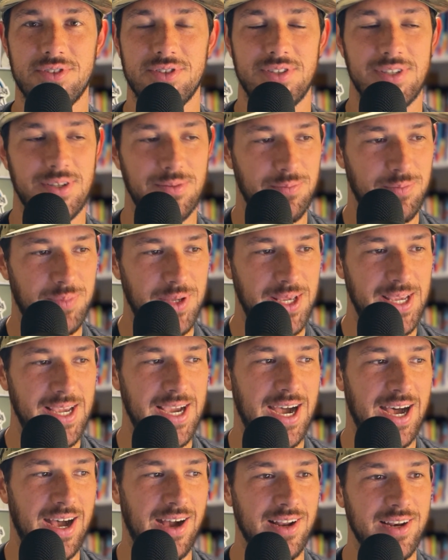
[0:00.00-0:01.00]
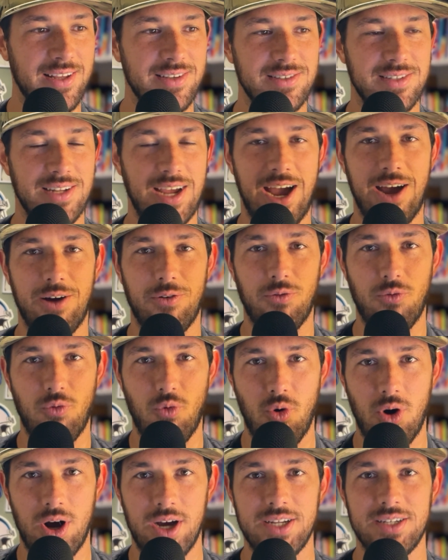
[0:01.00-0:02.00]
To be honest, I
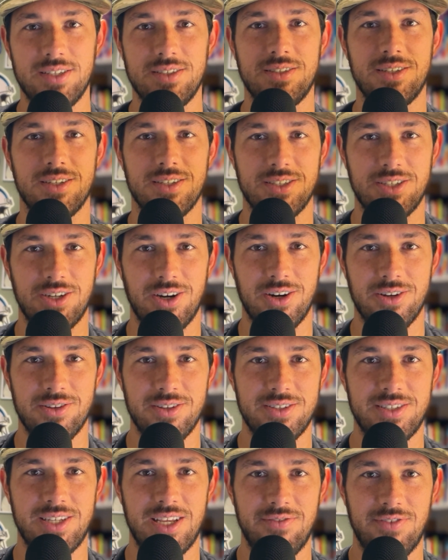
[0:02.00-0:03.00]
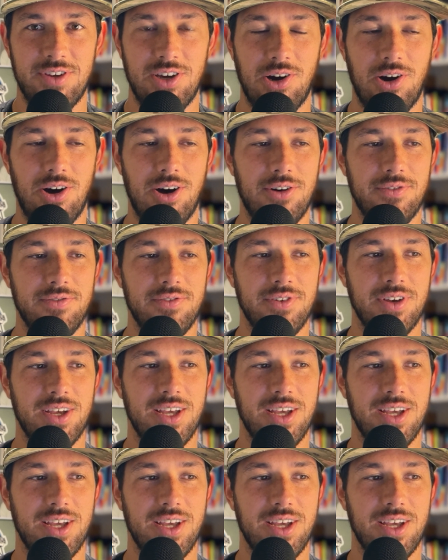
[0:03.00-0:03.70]
want to turn the TV off.